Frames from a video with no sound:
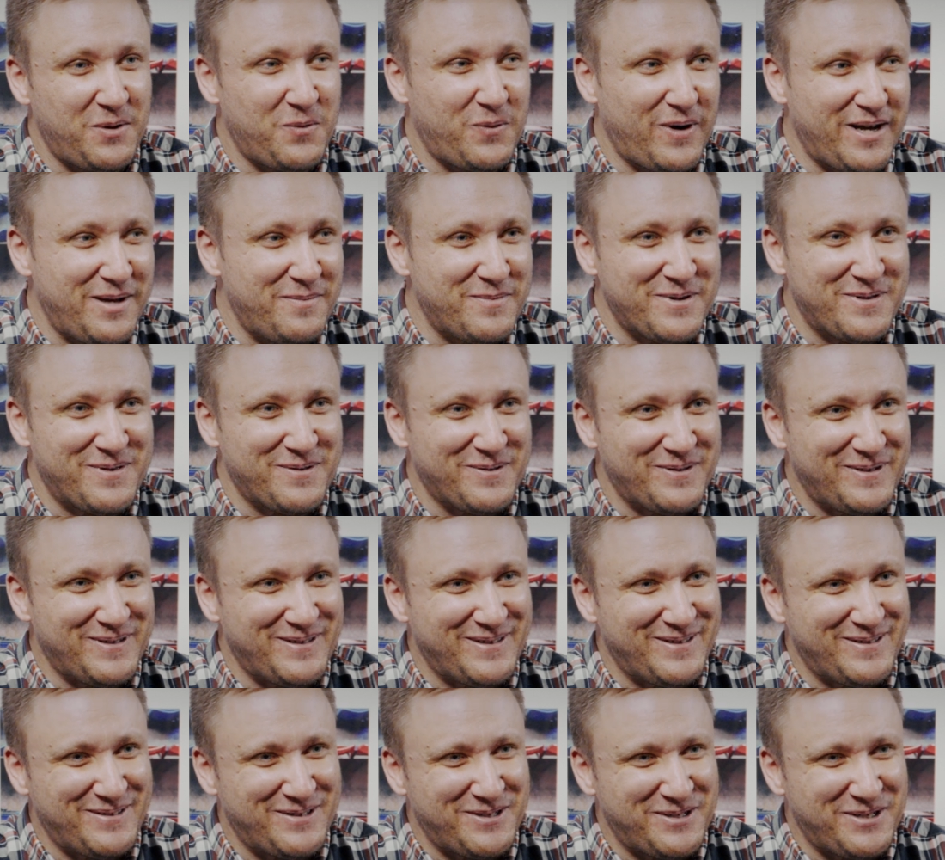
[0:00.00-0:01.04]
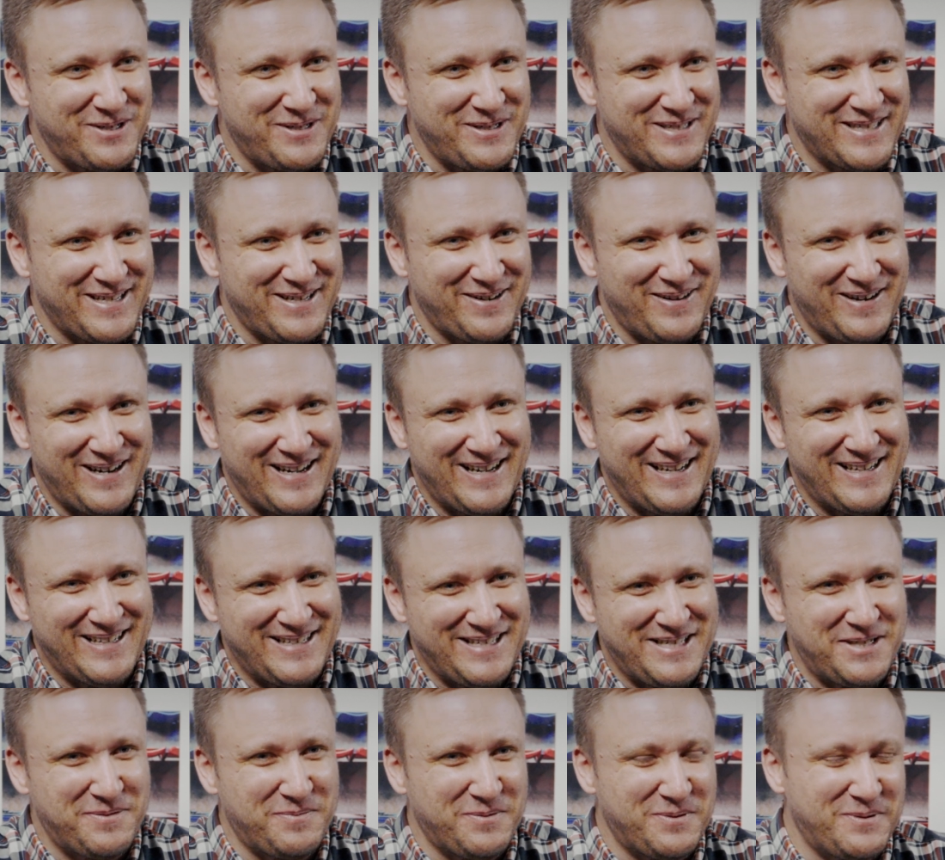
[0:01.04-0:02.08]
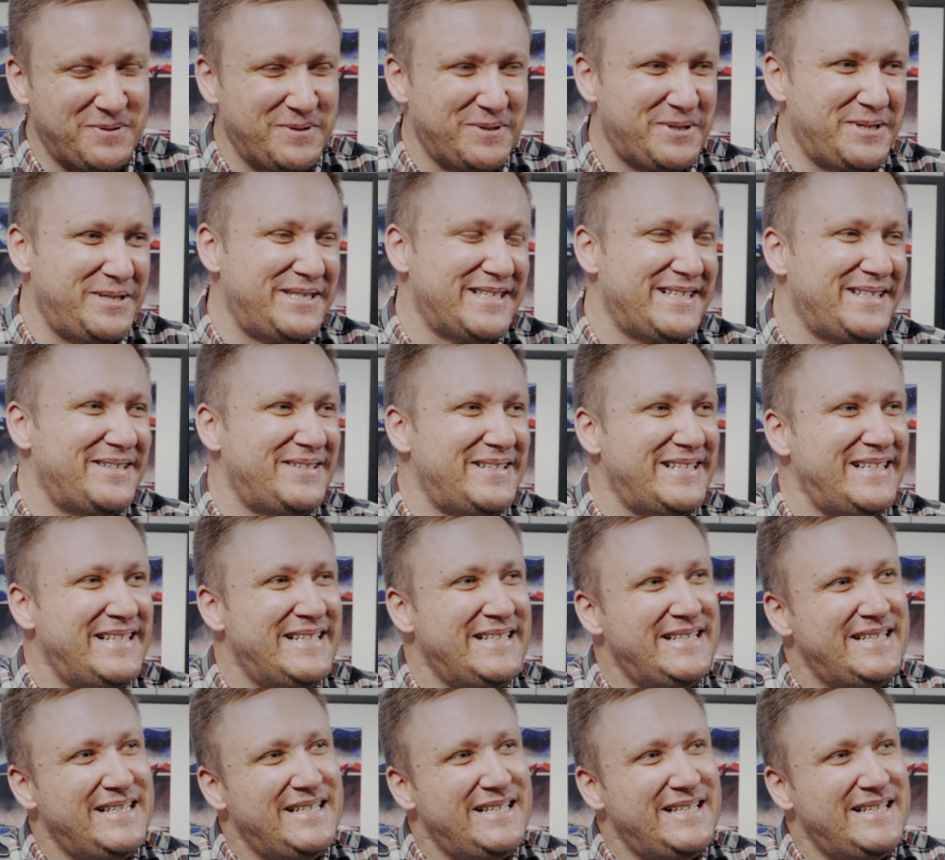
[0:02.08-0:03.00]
like Weymouth on a Tuesday night and Eastbourne on a Tuesday night.